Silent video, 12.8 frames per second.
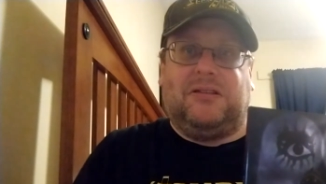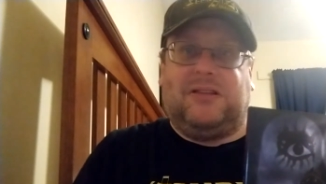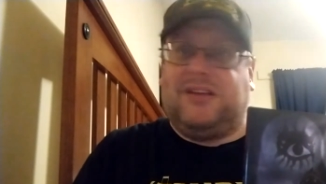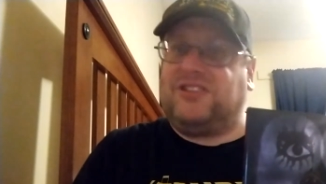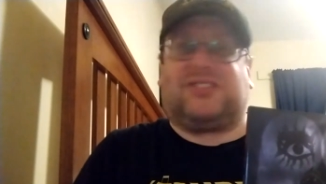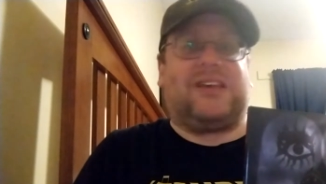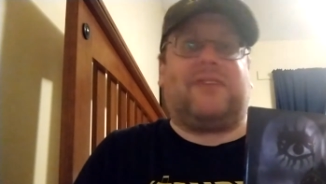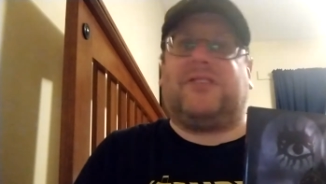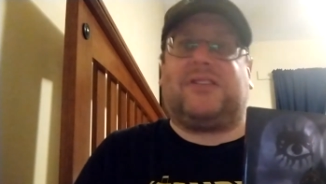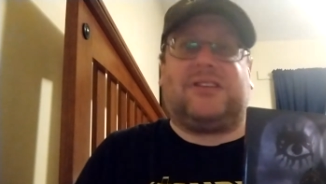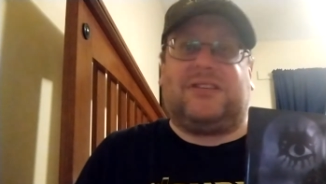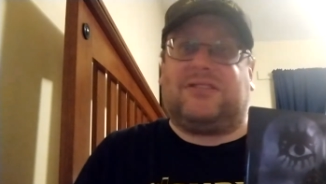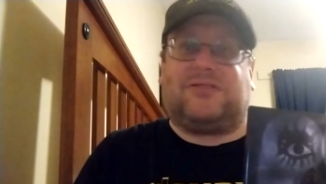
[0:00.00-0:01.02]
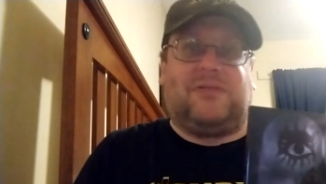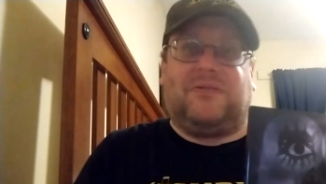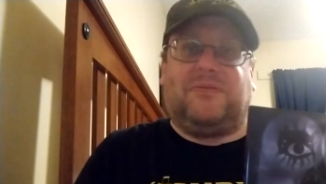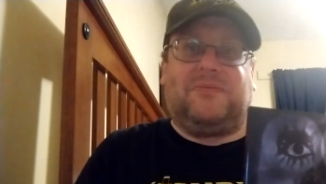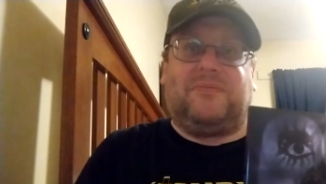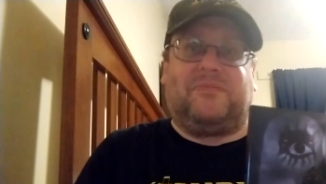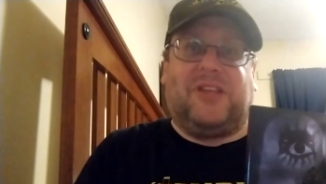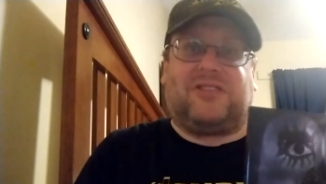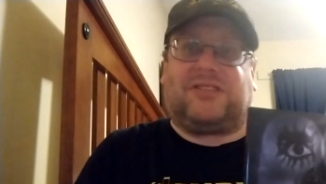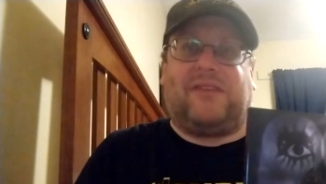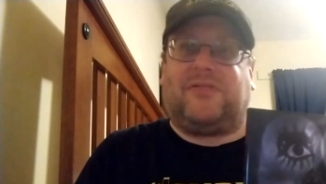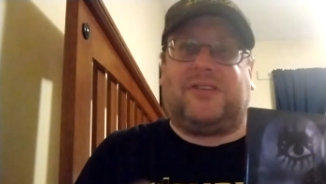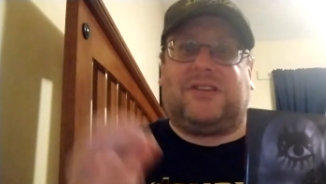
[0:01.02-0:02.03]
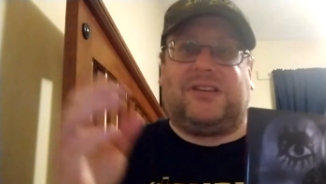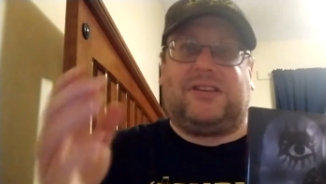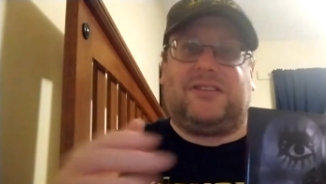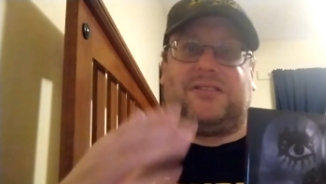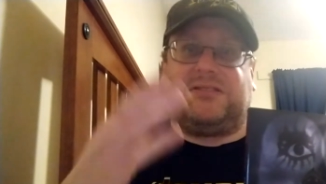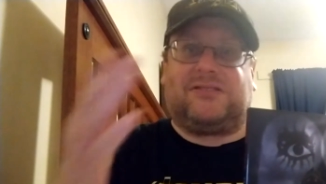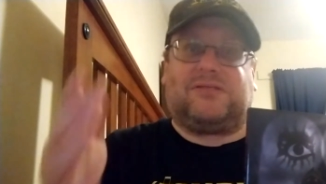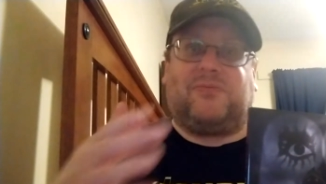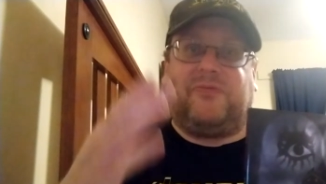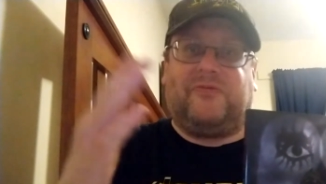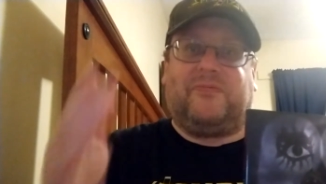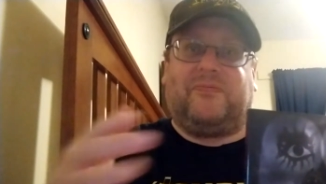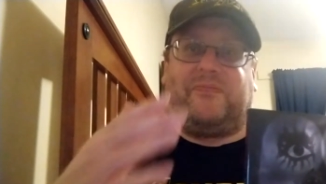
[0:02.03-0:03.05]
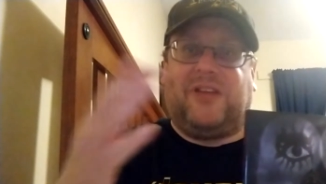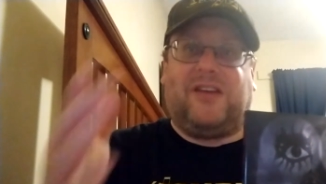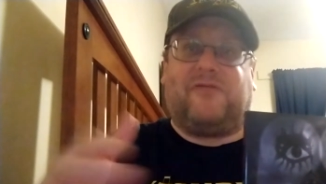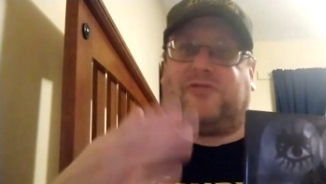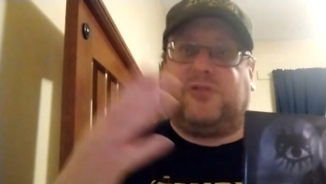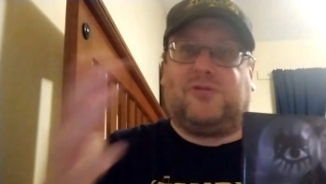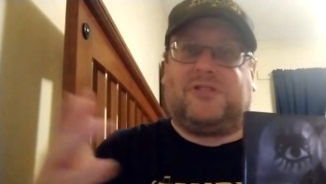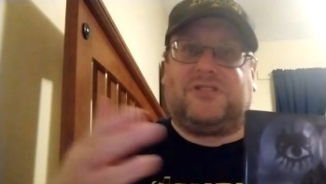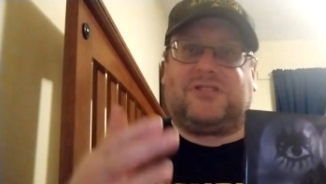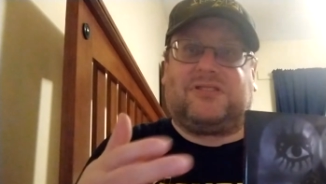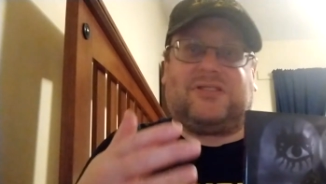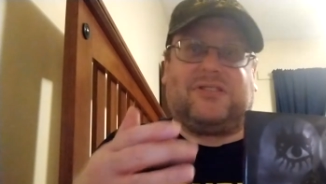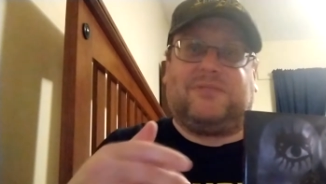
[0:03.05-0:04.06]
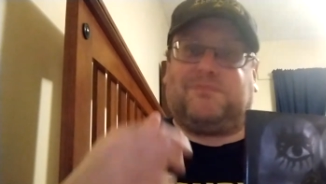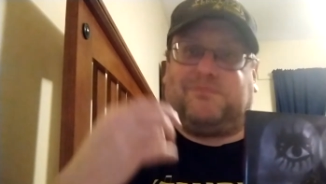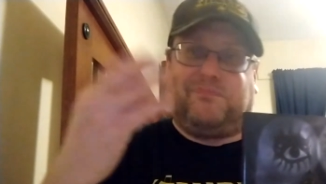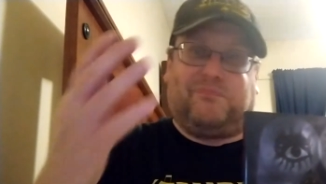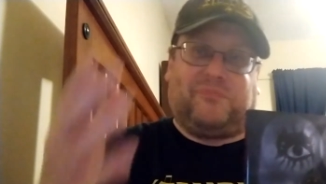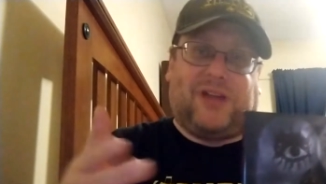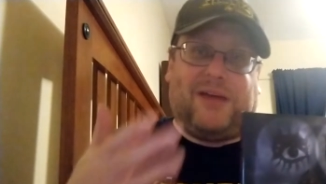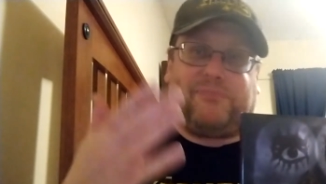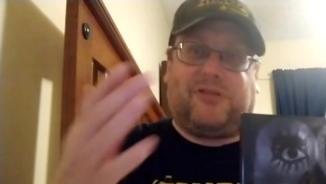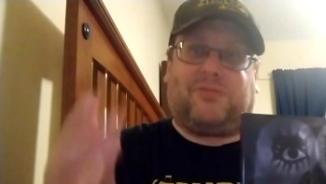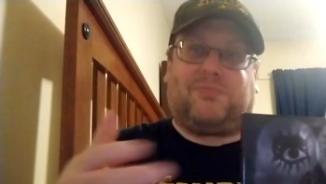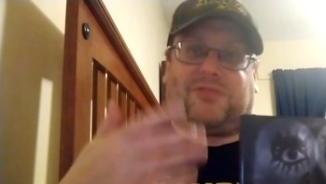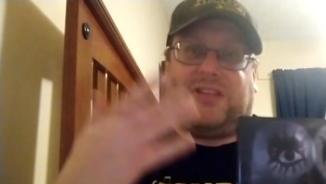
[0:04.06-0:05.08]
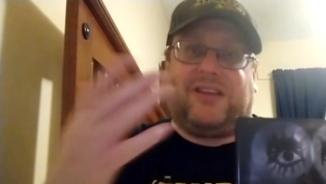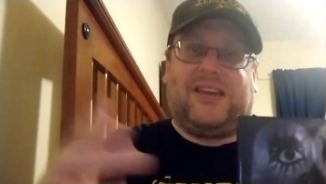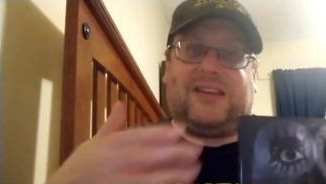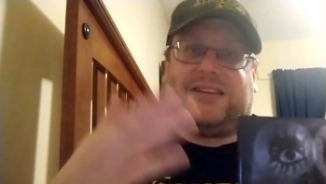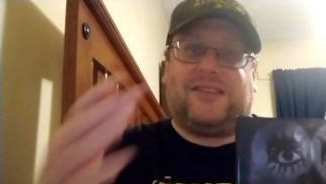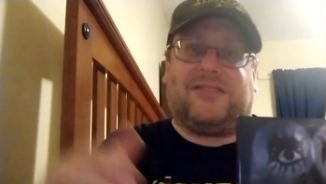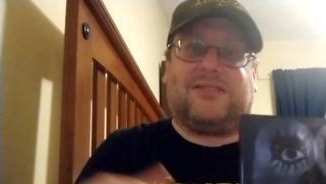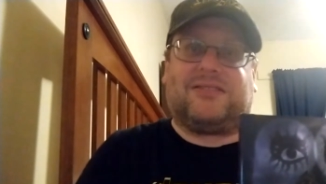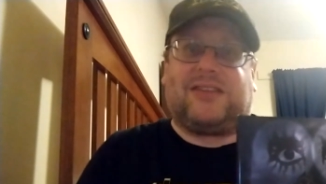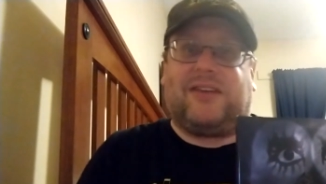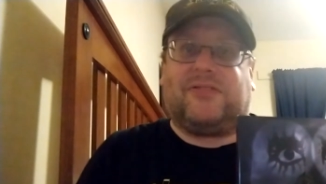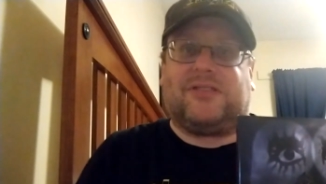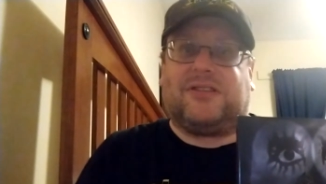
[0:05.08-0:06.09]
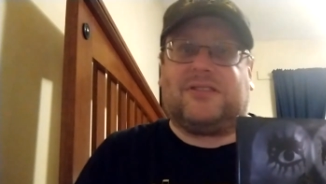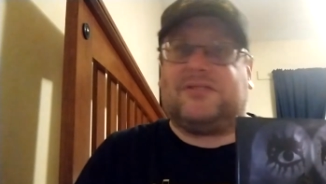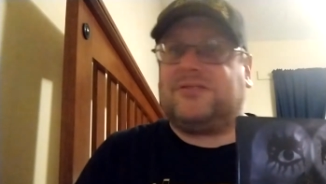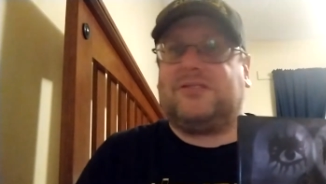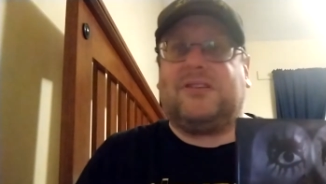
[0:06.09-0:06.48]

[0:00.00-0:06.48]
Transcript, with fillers: his 70s his 70s influence, the type of thing he did in the 70s.